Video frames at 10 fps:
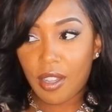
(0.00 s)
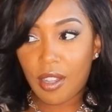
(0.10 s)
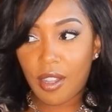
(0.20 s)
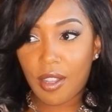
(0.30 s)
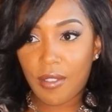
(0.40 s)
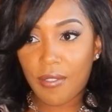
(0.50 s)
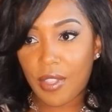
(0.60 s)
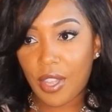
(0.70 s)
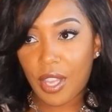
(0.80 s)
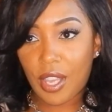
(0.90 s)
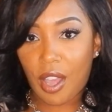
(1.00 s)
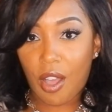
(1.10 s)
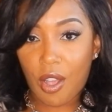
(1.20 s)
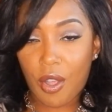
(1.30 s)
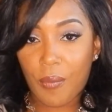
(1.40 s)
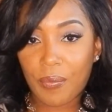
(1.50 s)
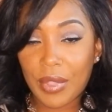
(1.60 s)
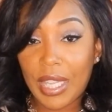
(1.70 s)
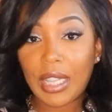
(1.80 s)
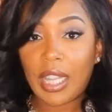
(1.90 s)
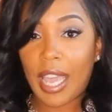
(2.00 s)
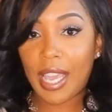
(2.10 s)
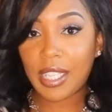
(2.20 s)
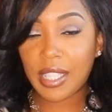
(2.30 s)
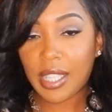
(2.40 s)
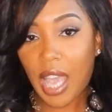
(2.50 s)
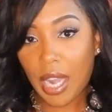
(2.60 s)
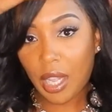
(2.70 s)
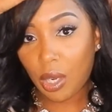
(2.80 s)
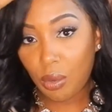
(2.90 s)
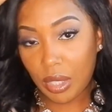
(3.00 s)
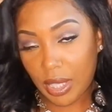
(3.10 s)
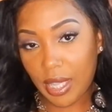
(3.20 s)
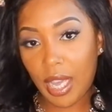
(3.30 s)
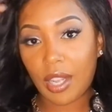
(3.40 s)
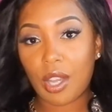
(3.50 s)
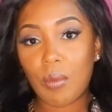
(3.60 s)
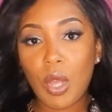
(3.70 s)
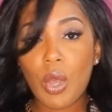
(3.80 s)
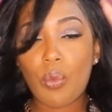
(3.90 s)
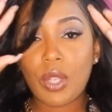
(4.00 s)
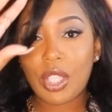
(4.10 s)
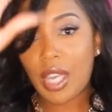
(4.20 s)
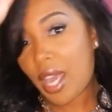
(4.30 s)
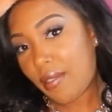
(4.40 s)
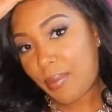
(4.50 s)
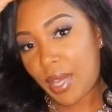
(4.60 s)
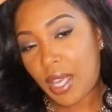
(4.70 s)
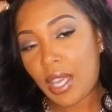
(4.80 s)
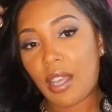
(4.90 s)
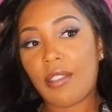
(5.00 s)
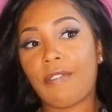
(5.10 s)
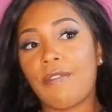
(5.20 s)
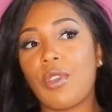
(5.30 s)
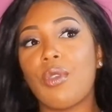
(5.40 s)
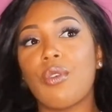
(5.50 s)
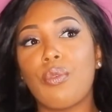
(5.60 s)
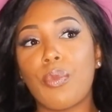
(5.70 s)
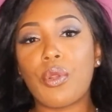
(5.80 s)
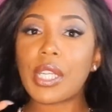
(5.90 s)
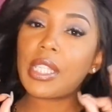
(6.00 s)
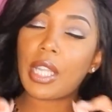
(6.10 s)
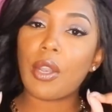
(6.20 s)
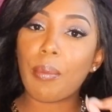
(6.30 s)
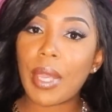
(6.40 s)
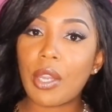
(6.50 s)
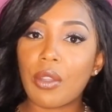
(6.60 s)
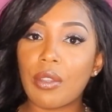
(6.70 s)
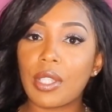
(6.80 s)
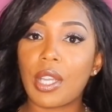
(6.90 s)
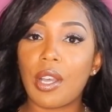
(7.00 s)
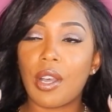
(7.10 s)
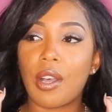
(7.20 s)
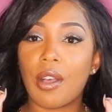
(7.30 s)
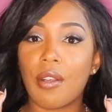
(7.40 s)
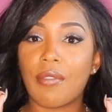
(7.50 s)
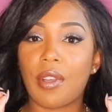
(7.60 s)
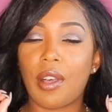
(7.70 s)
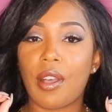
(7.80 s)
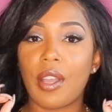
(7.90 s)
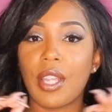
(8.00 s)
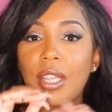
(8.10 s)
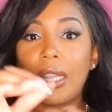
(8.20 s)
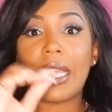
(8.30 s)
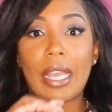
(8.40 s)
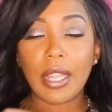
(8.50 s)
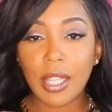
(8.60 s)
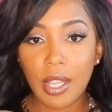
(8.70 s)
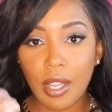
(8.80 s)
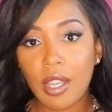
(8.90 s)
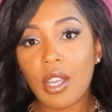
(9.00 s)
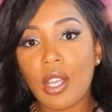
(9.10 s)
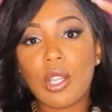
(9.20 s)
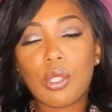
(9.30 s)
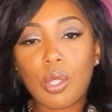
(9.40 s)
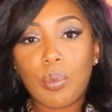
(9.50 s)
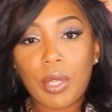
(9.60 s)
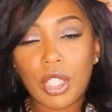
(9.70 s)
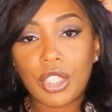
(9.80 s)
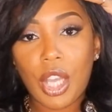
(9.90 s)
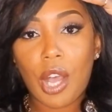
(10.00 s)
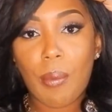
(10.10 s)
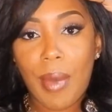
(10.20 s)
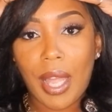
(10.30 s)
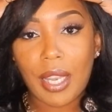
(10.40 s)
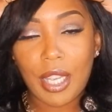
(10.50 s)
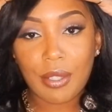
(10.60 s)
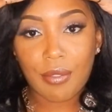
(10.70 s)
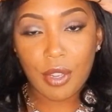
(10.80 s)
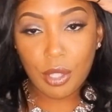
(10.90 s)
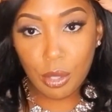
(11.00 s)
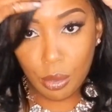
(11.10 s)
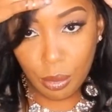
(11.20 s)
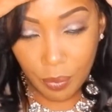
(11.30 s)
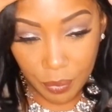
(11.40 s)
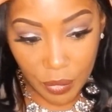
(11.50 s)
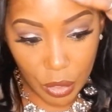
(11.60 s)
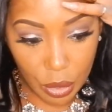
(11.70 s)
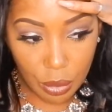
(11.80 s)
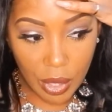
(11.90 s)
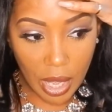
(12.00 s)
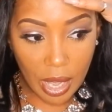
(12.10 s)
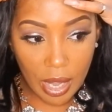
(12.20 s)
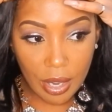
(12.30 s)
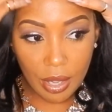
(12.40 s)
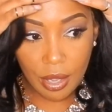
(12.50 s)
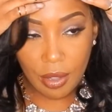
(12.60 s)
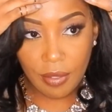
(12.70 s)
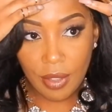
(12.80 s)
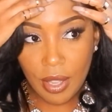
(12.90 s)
of the lace, kind of loosen that up, which gave me a few more centimeters of length to push up my lace frontal to kind of